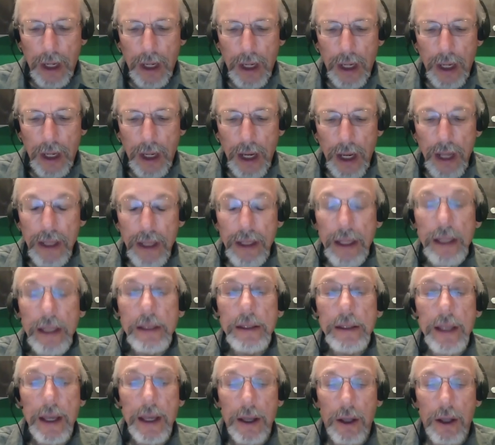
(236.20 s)
It
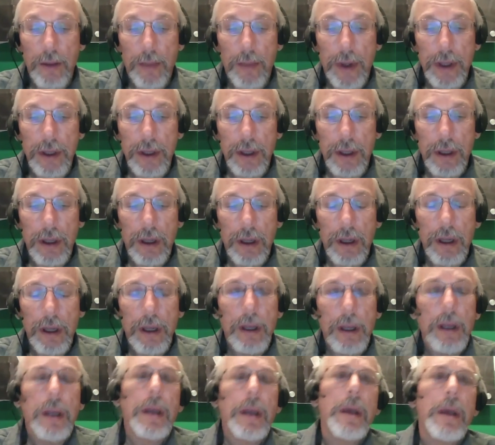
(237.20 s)
needs to help it.
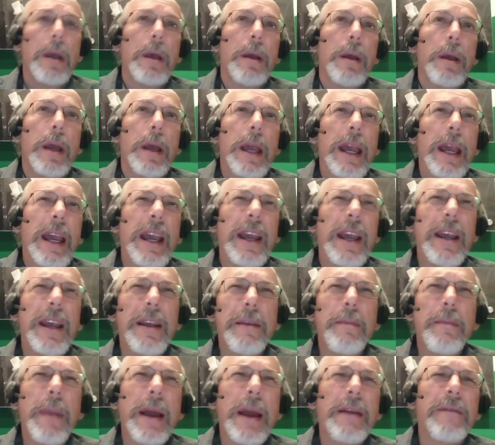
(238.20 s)

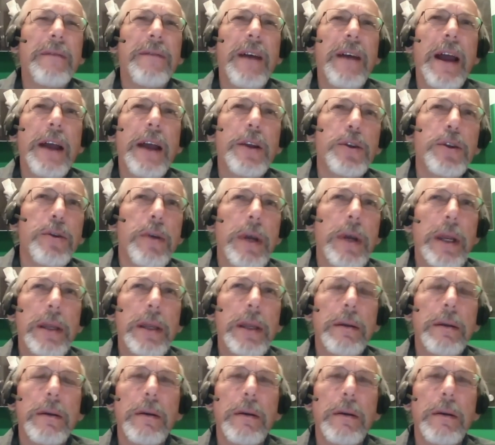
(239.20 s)
In manufacturing,